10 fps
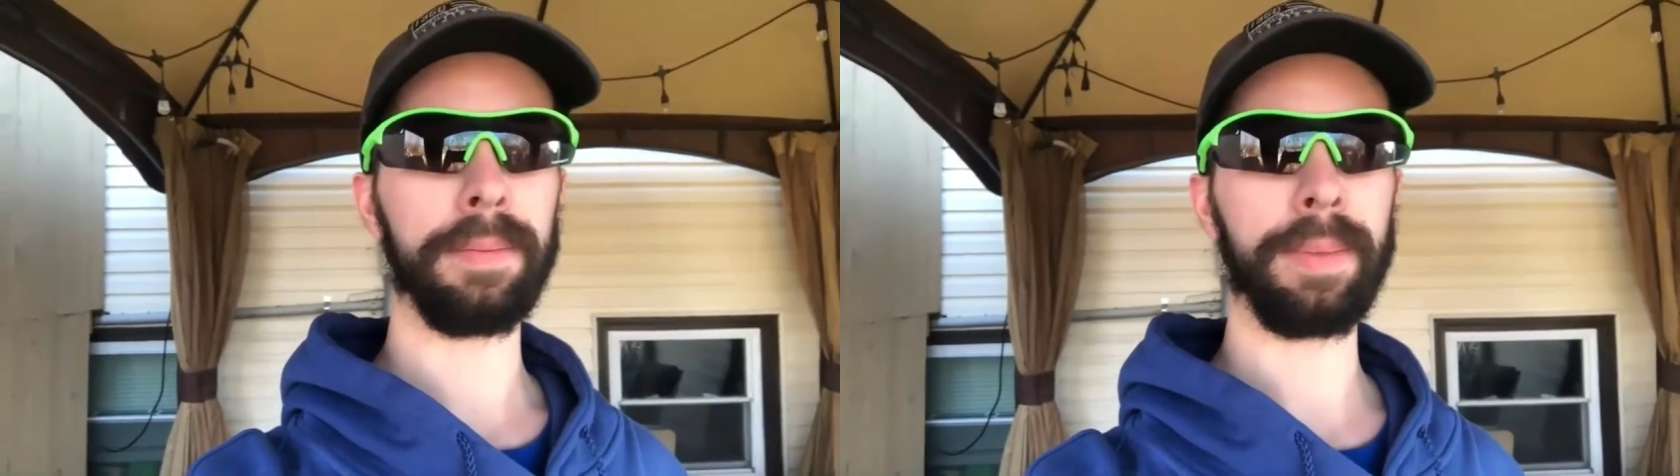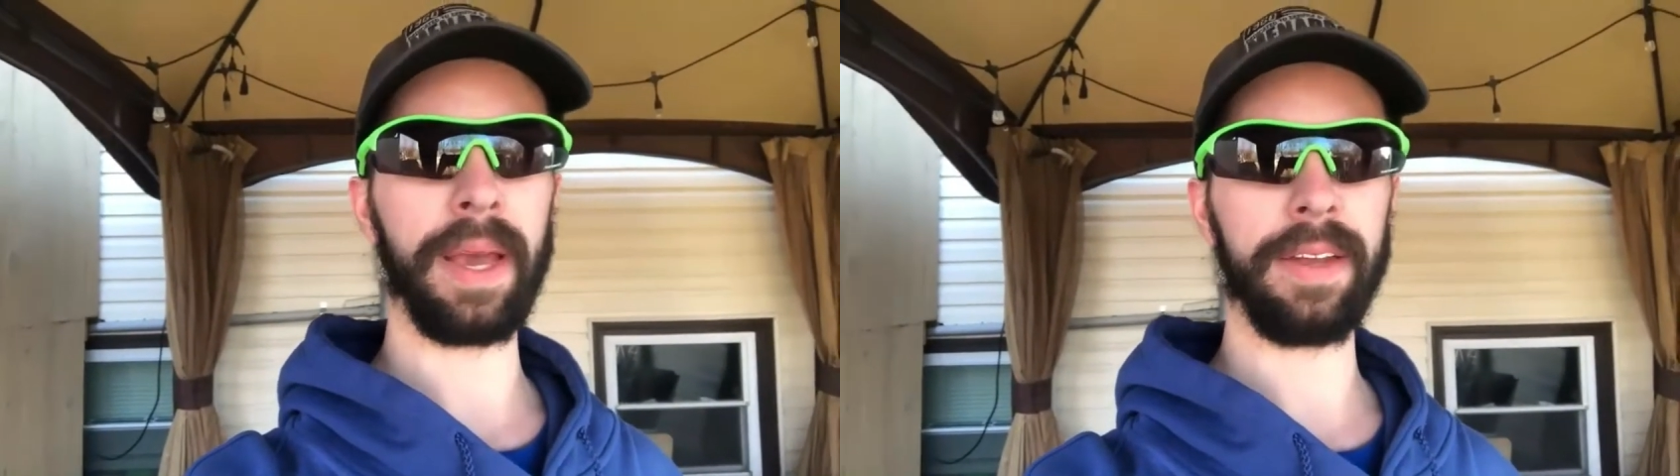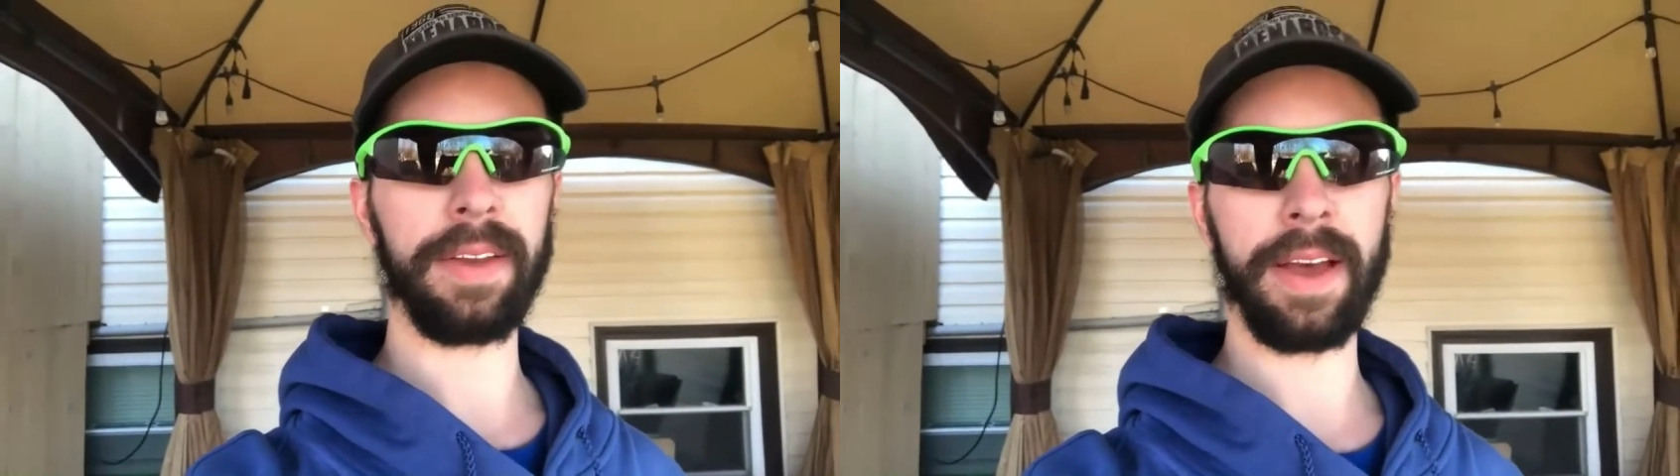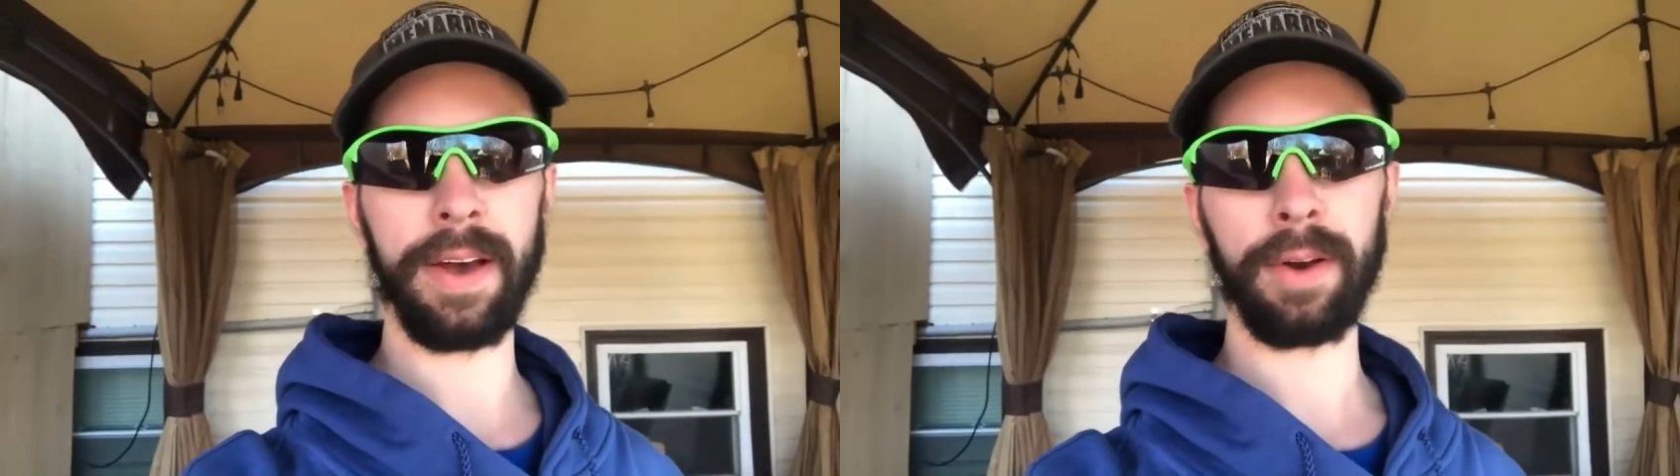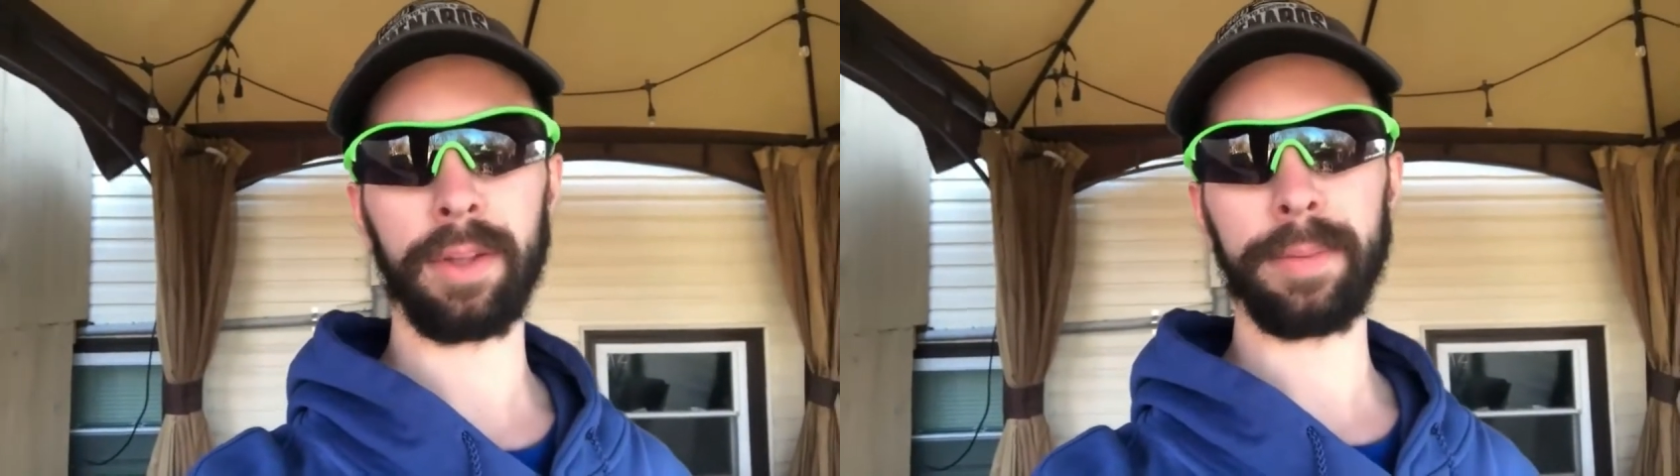paint
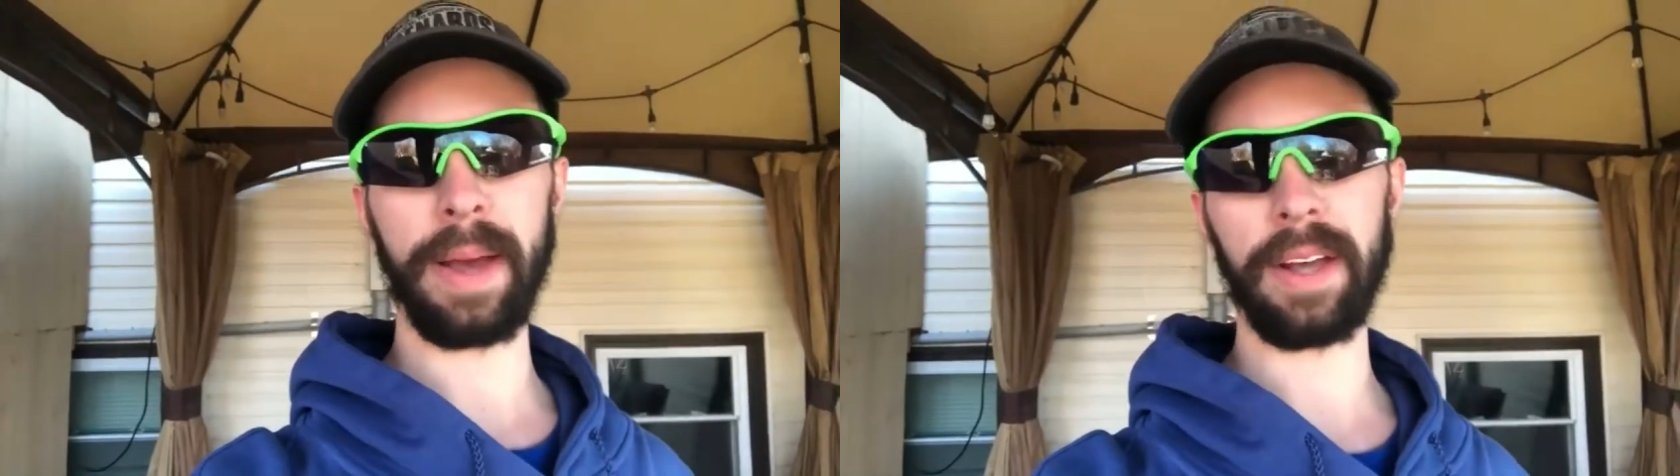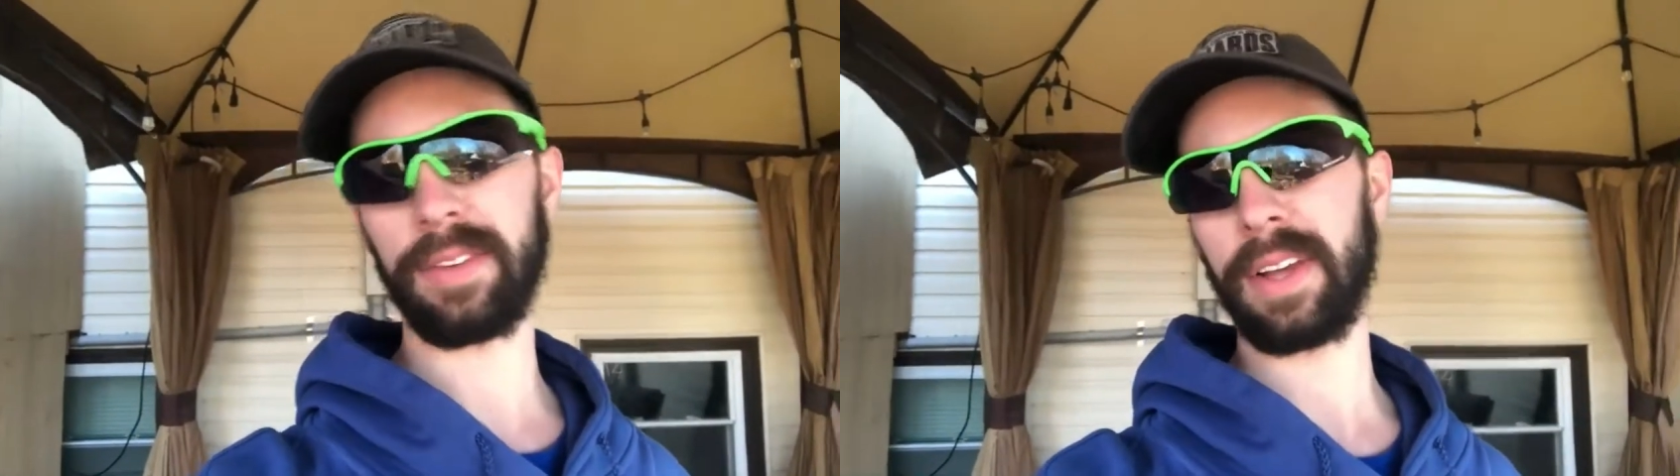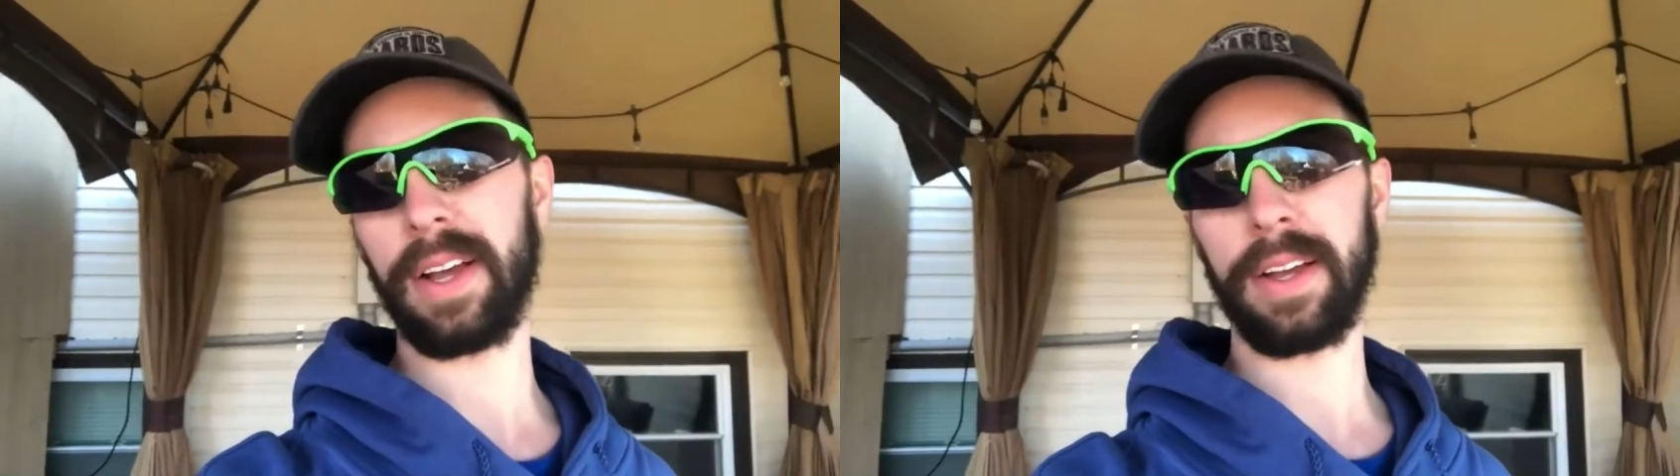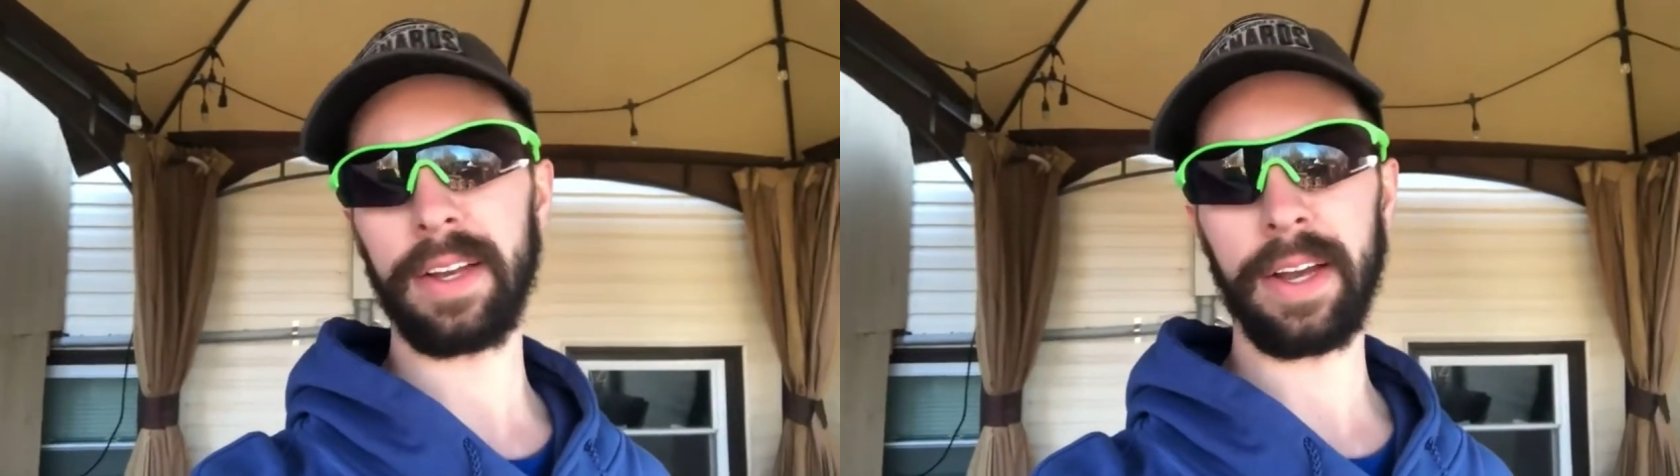down on the back side.